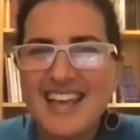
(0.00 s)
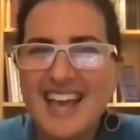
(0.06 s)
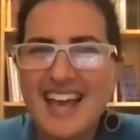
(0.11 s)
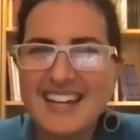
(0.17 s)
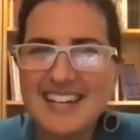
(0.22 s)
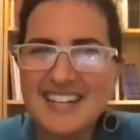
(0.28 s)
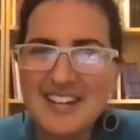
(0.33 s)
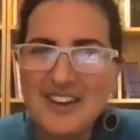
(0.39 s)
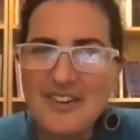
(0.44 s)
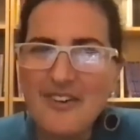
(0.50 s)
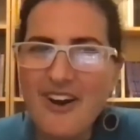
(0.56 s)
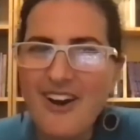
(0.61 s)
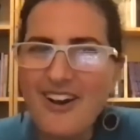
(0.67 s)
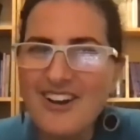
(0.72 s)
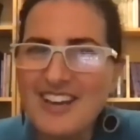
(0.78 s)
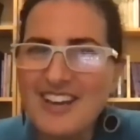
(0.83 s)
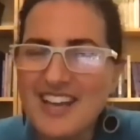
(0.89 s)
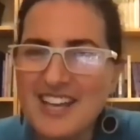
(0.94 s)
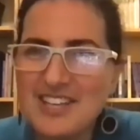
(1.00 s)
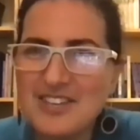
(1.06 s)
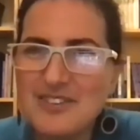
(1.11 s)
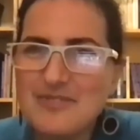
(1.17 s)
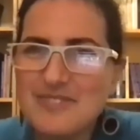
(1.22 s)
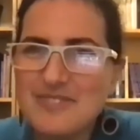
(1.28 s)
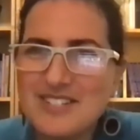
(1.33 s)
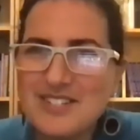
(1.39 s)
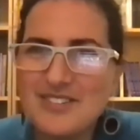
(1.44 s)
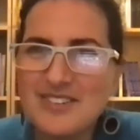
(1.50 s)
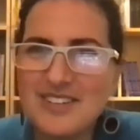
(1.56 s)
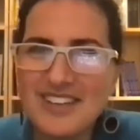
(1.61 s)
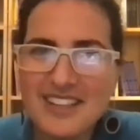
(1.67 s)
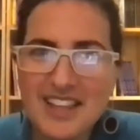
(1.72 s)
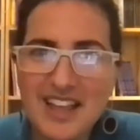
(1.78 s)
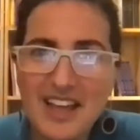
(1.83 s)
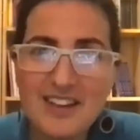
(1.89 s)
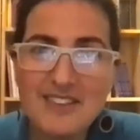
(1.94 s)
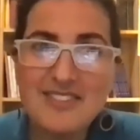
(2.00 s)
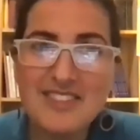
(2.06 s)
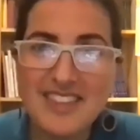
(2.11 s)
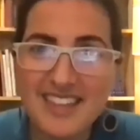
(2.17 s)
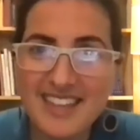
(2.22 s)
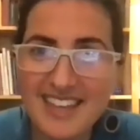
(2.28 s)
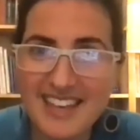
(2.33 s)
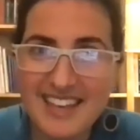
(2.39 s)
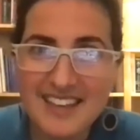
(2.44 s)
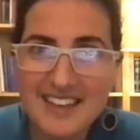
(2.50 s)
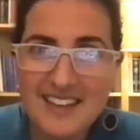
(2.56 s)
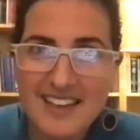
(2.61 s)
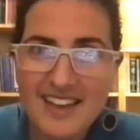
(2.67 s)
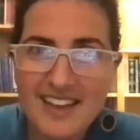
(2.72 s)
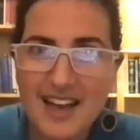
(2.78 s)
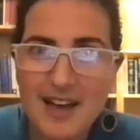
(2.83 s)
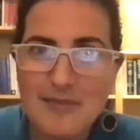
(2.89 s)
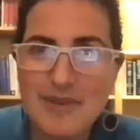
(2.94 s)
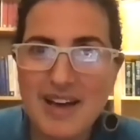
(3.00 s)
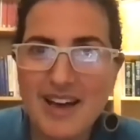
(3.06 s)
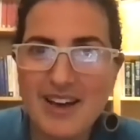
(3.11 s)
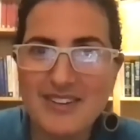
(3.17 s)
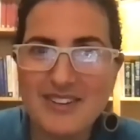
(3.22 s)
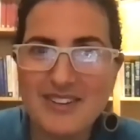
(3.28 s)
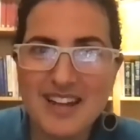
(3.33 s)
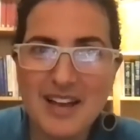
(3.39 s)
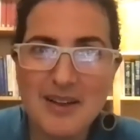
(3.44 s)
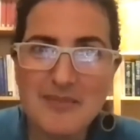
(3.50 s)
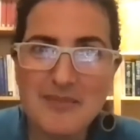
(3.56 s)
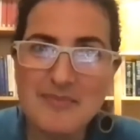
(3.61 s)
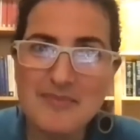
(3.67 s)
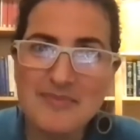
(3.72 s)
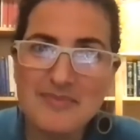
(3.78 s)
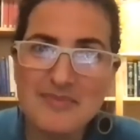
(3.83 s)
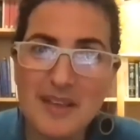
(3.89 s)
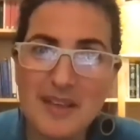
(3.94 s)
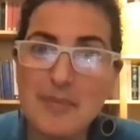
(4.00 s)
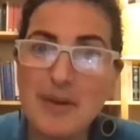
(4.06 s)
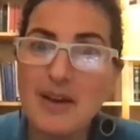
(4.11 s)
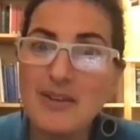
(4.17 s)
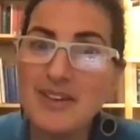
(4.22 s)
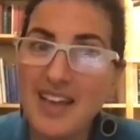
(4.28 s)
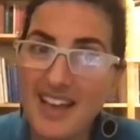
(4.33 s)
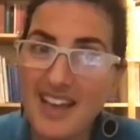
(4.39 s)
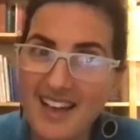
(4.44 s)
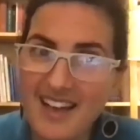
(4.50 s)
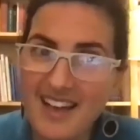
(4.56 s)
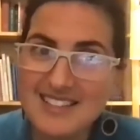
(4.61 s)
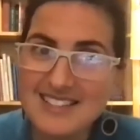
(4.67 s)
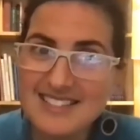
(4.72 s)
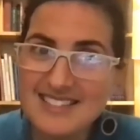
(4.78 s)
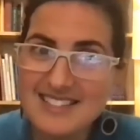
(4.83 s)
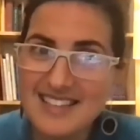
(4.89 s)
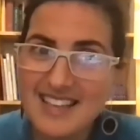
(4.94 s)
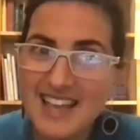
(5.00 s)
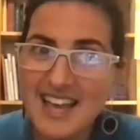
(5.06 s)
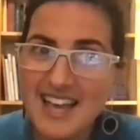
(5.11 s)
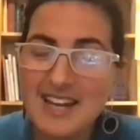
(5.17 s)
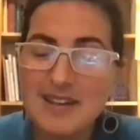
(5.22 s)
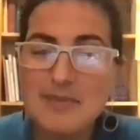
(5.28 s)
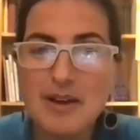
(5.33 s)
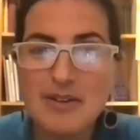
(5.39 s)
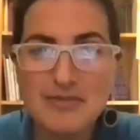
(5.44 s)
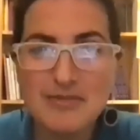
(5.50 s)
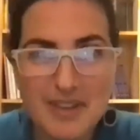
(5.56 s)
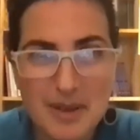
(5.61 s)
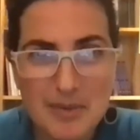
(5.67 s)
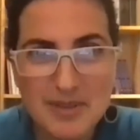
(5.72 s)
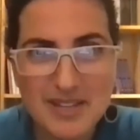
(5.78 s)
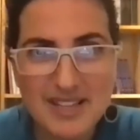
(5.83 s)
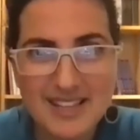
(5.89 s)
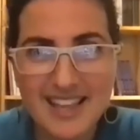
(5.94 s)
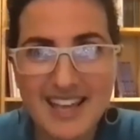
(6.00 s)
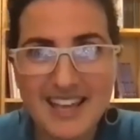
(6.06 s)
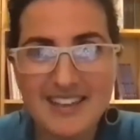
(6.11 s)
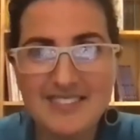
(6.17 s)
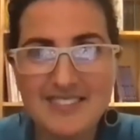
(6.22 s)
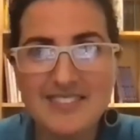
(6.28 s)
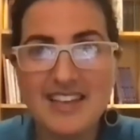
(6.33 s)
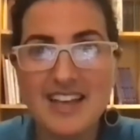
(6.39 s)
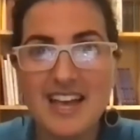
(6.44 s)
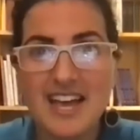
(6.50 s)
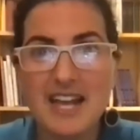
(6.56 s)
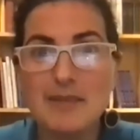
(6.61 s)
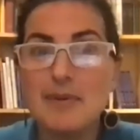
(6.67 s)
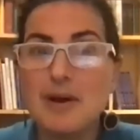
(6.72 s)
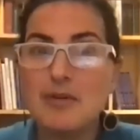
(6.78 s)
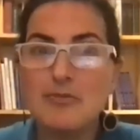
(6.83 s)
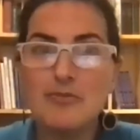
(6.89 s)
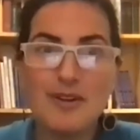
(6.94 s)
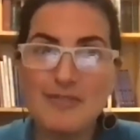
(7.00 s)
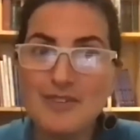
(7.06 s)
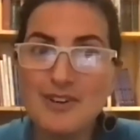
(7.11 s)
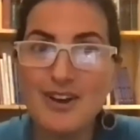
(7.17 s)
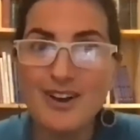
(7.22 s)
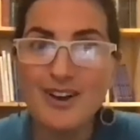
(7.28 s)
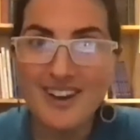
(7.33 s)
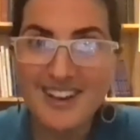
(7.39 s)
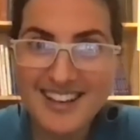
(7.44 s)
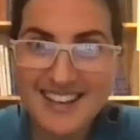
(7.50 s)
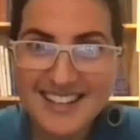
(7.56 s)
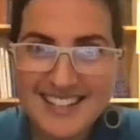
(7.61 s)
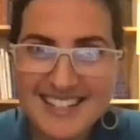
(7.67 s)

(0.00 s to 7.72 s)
And I know, Aryeh, you've been doing a lot of thinking about chaos and about family life and about Rav Kook,